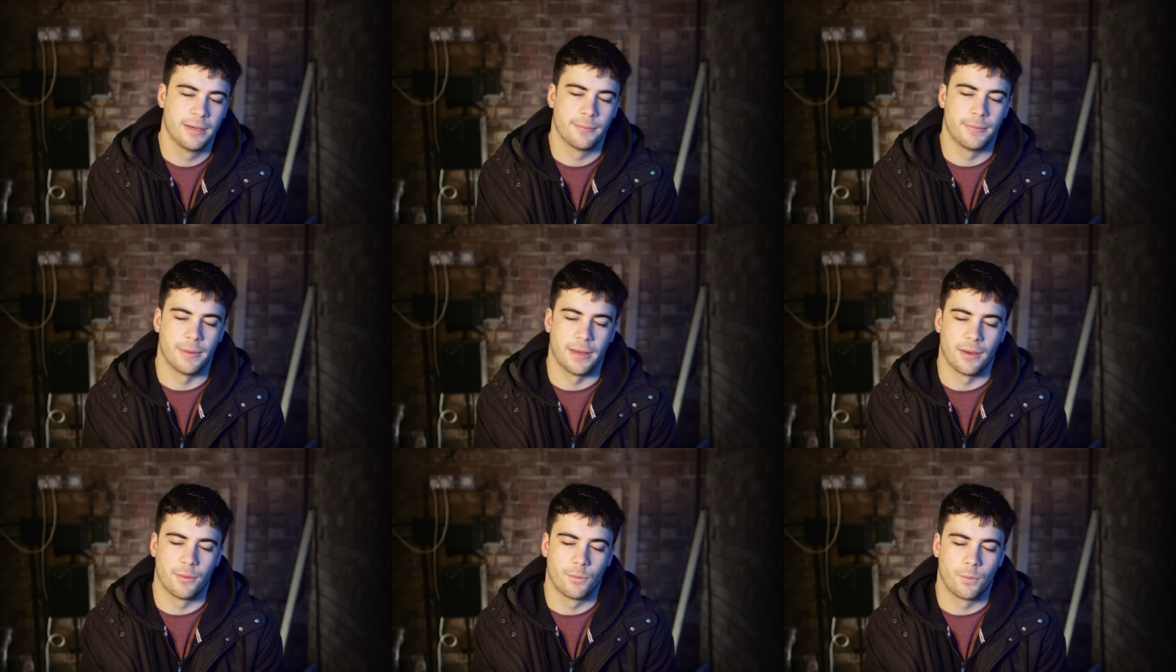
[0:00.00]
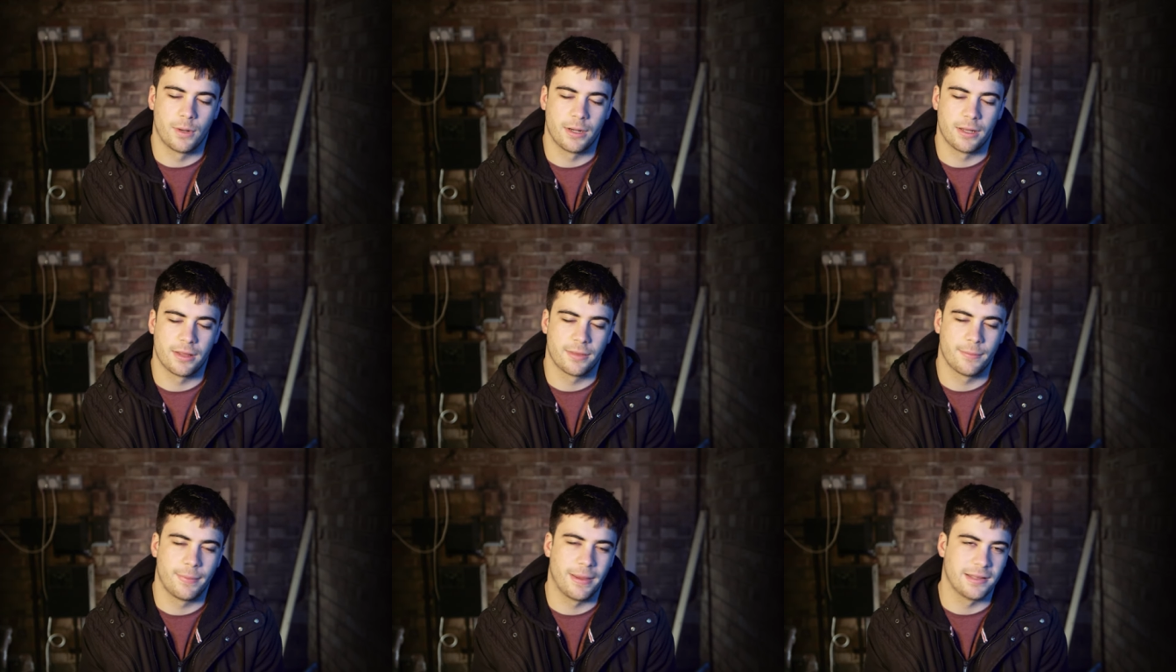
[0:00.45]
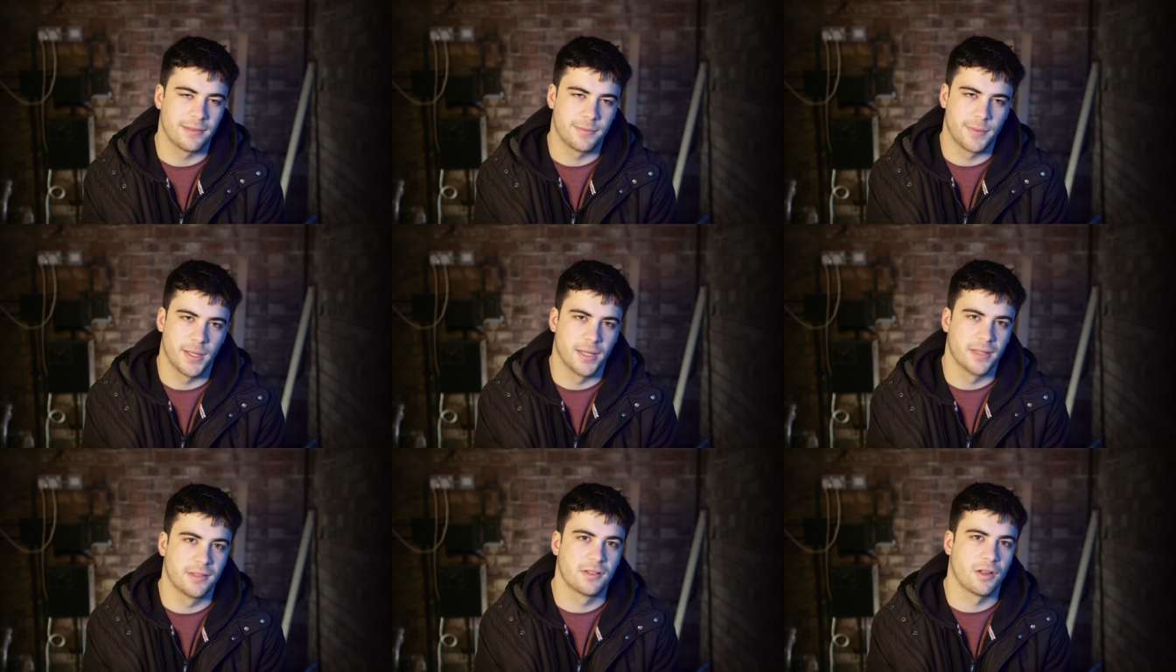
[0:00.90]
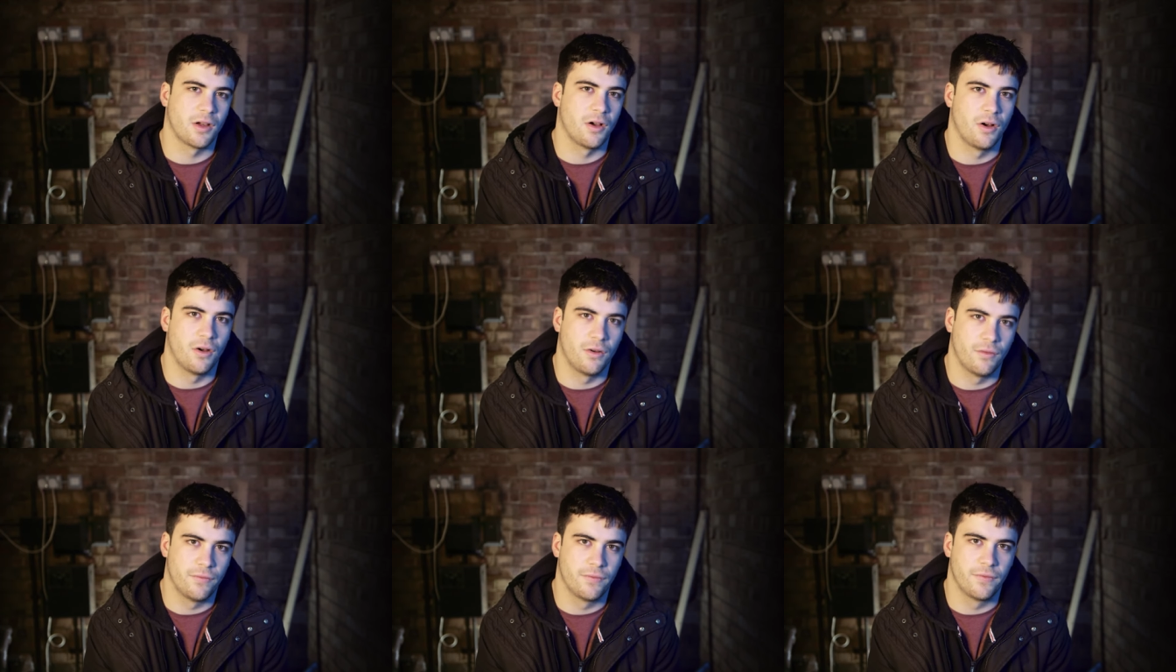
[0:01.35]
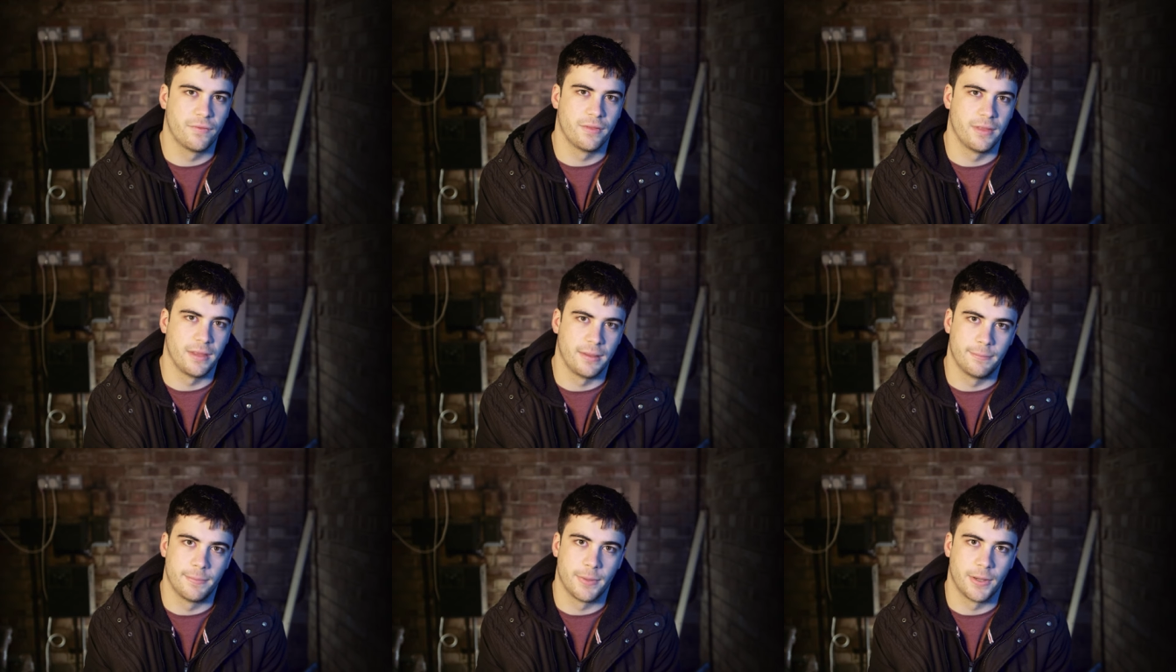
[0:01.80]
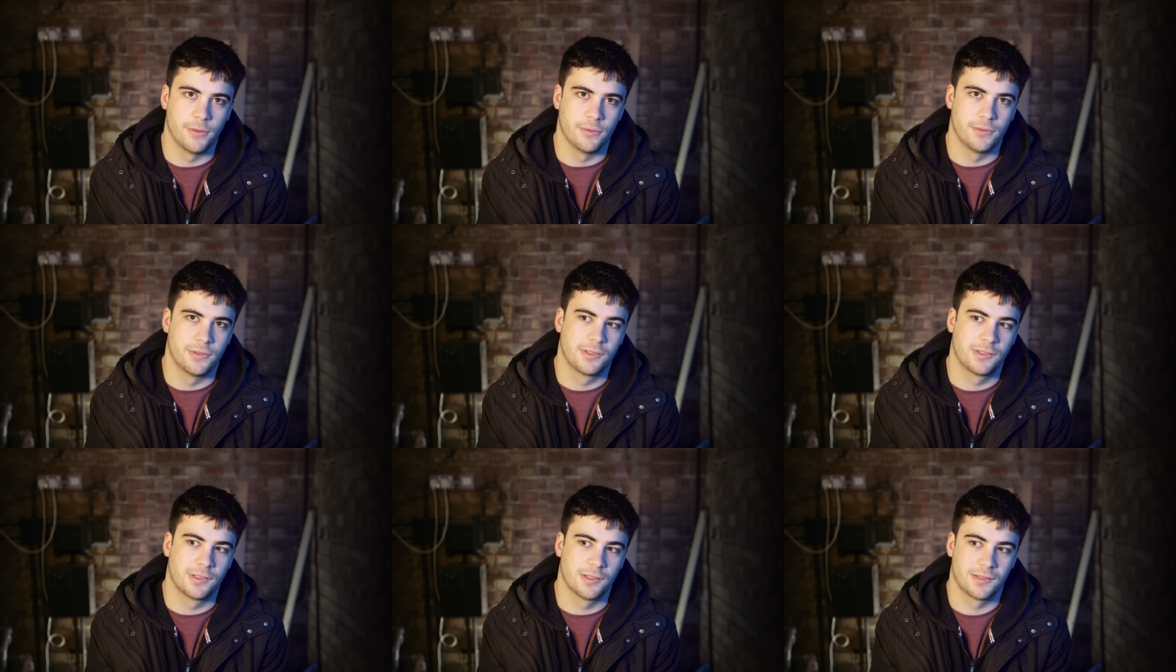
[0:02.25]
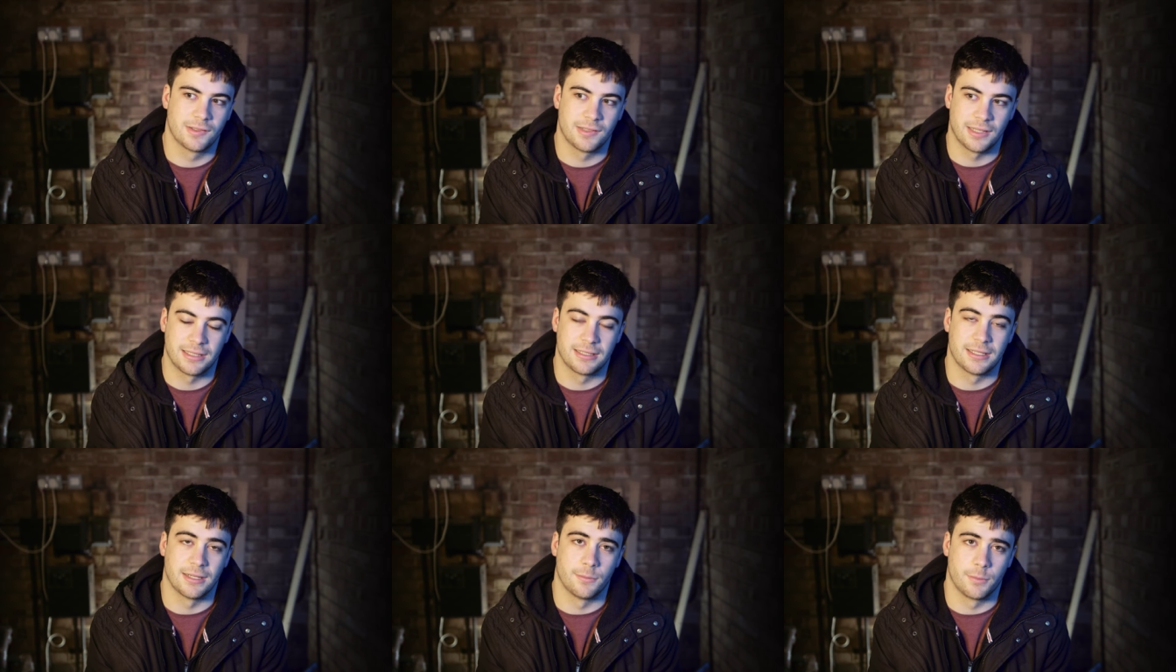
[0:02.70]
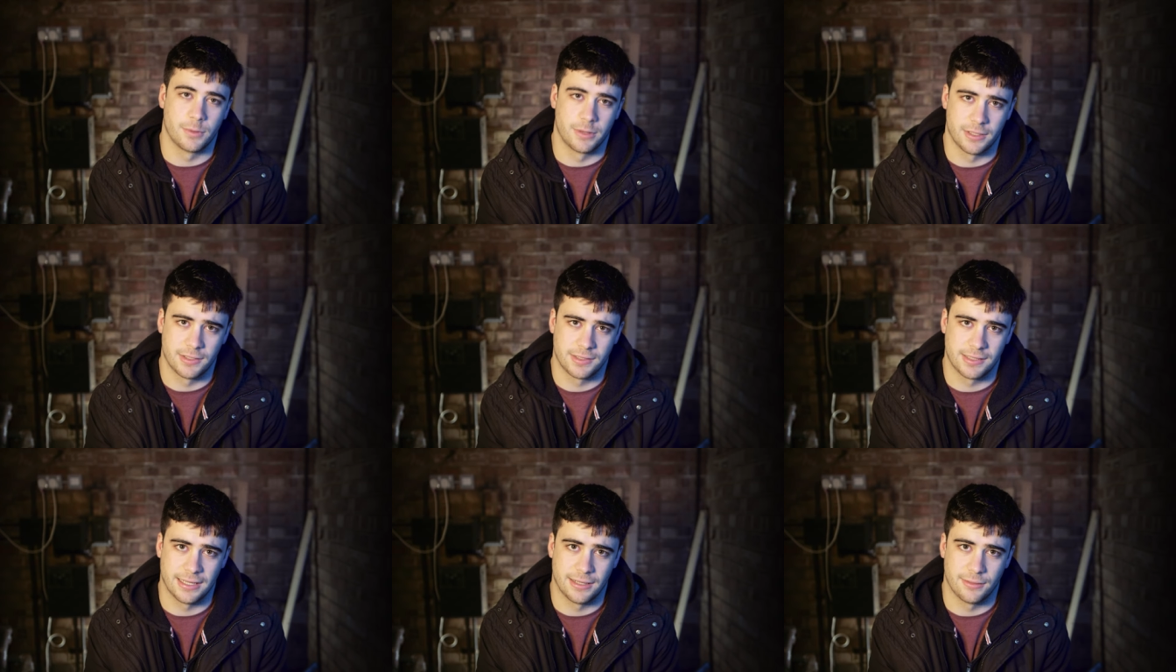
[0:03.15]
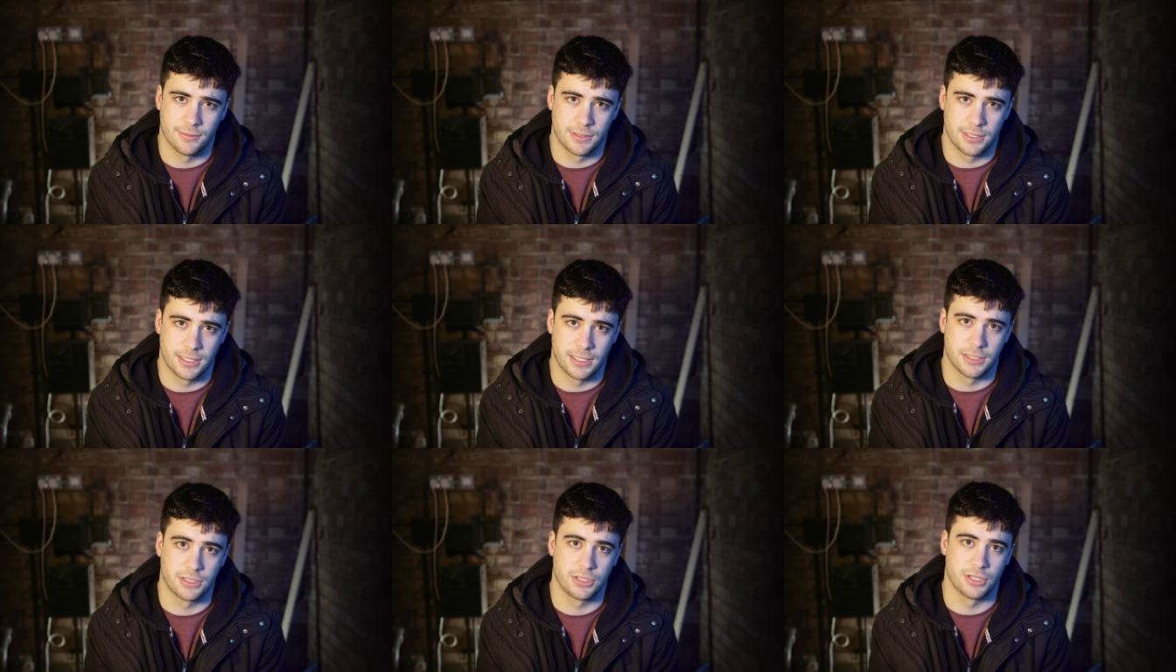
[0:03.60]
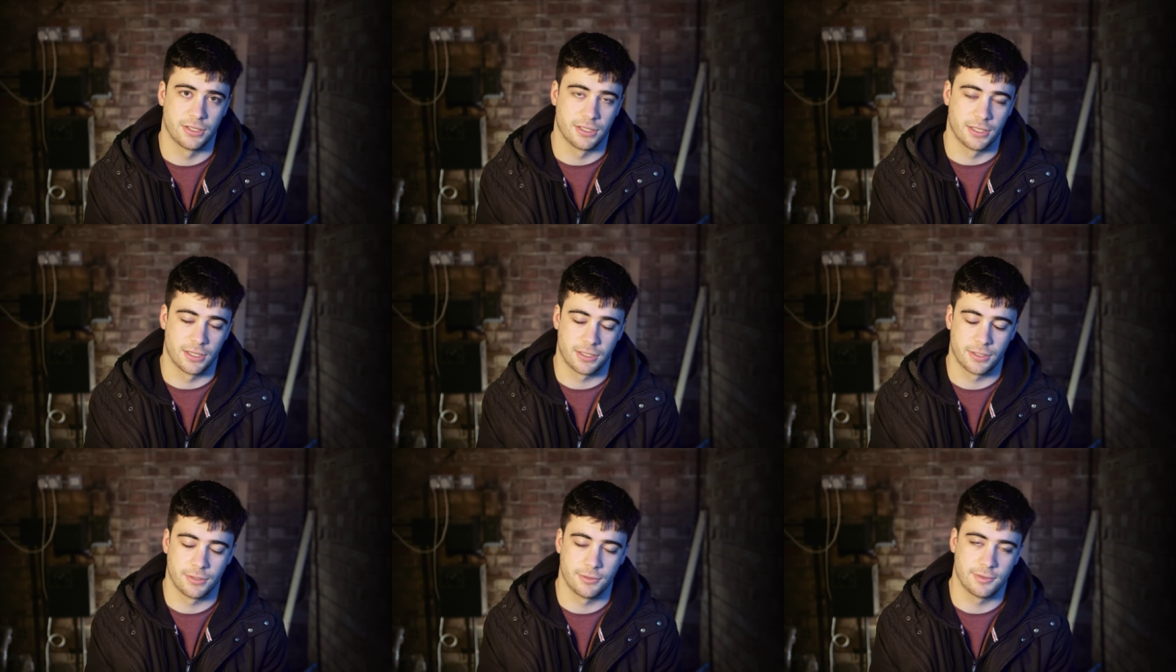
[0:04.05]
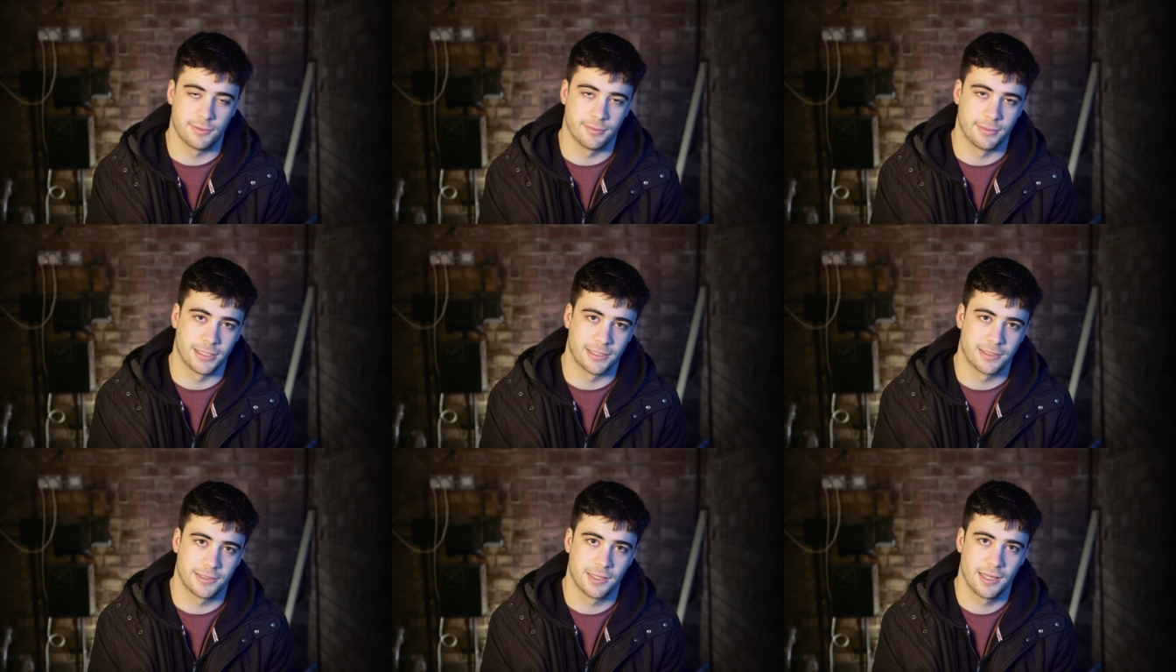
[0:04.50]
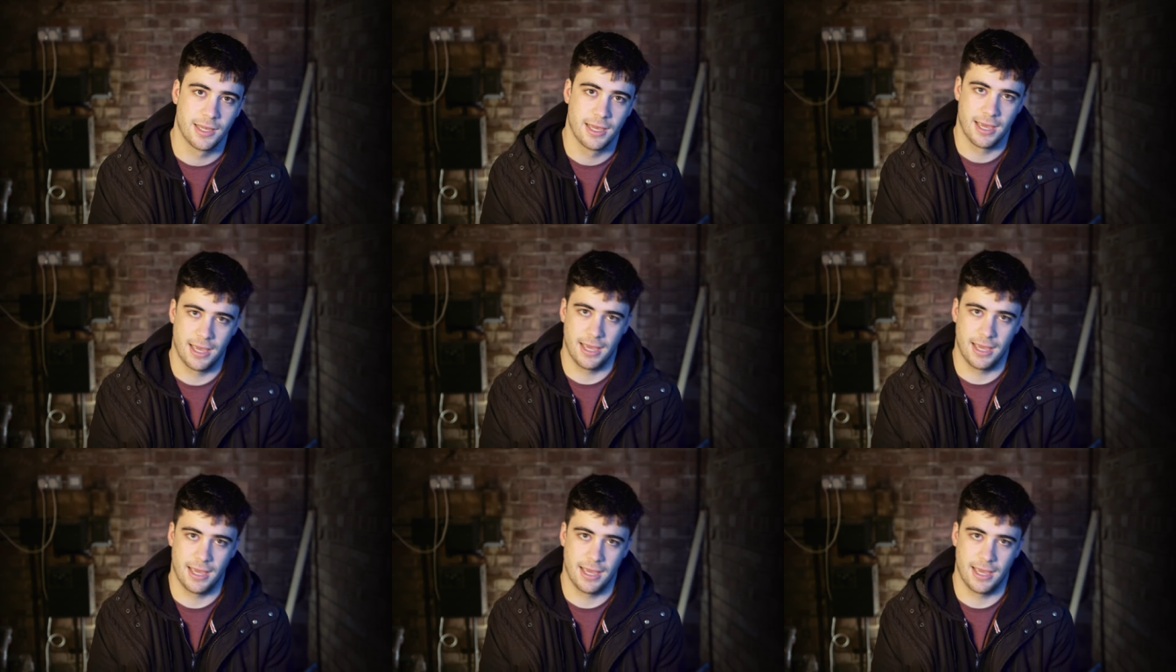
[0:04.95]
But one of the best parts of the Bose setup with the Sound Touch and the Acoustimass